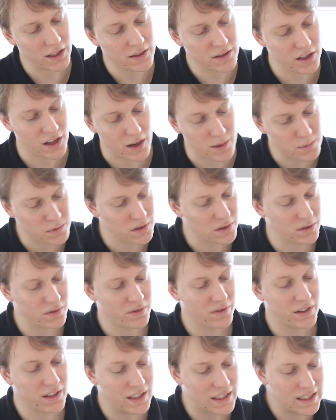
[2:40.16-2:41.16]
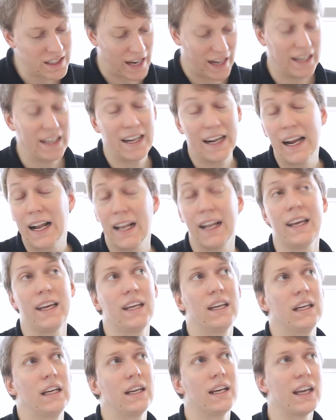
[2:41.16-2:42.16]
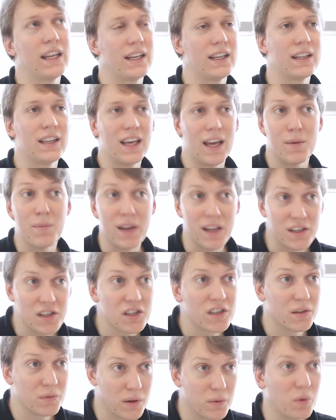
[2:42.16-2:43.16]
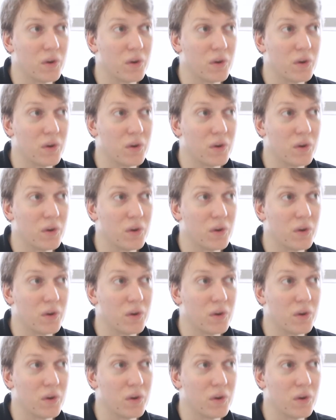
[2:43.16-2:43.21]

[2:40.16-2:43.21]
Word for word: in terms of technically getting the image that we